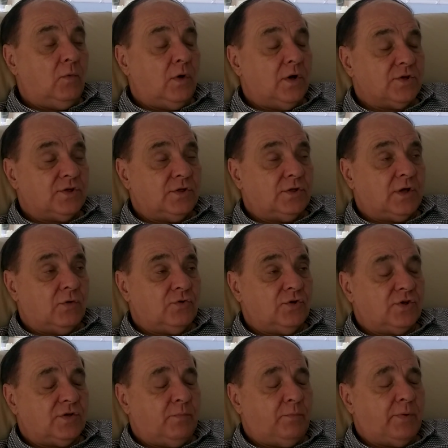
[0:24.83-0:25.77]
wasn't. I was
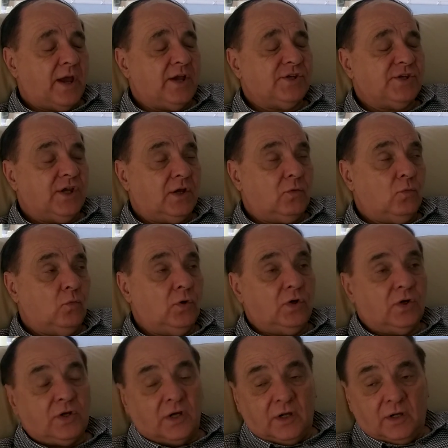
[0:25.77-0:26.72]
just a basic
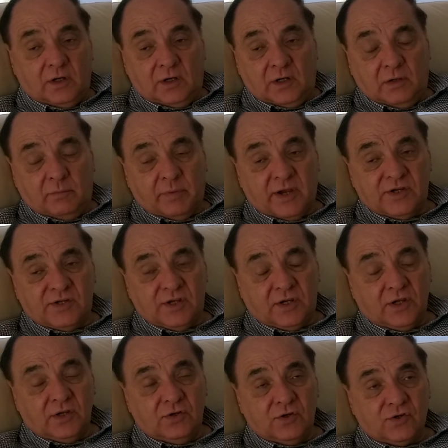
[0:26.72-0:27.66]
worker in a
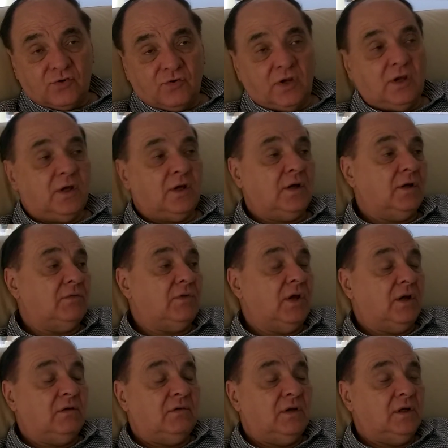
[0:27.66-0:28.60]
basic industry. Uh,
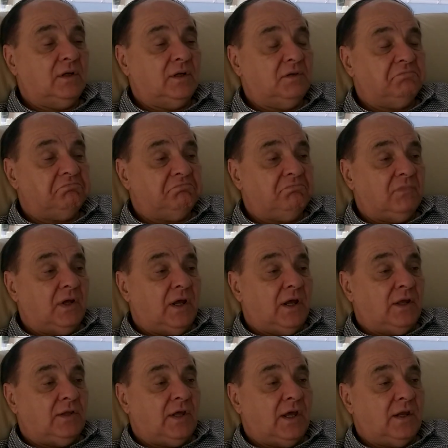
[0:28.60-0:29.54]
yeah.
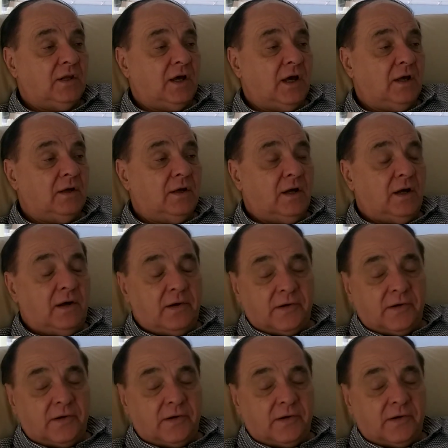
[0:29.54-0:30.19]
And then like like